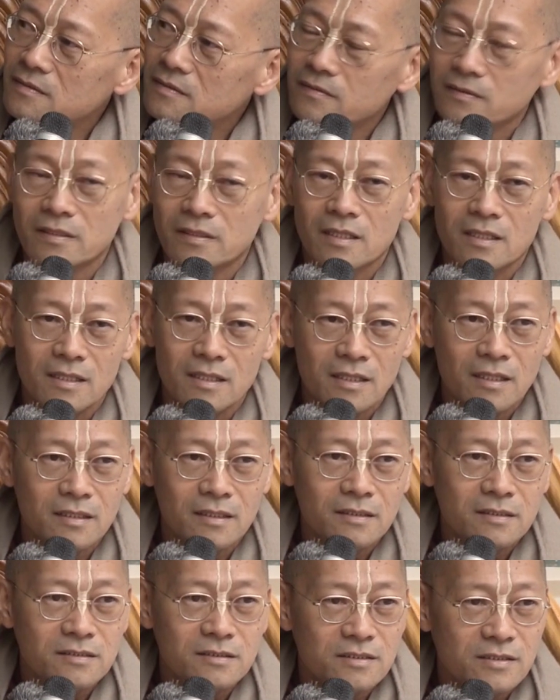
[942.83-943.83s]
we
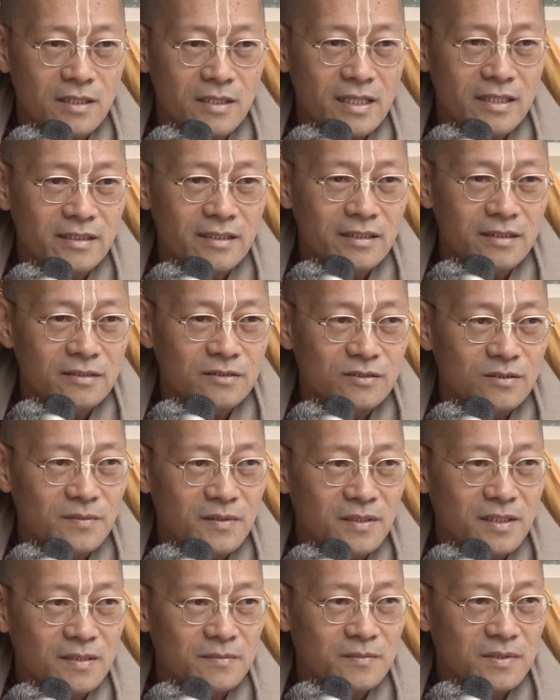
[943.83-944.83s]
are trying to
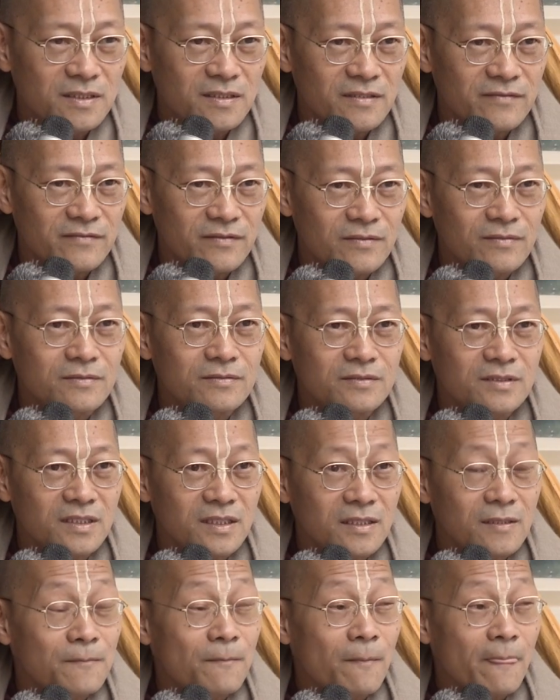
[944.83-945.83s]
become a
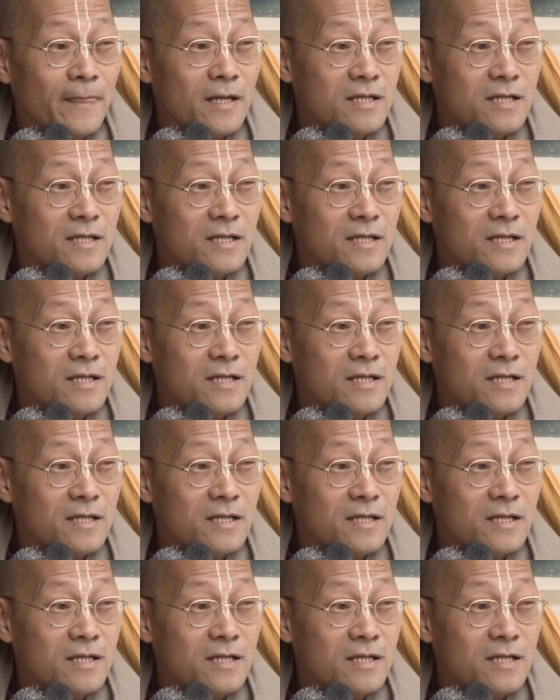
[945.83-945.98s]
devotee.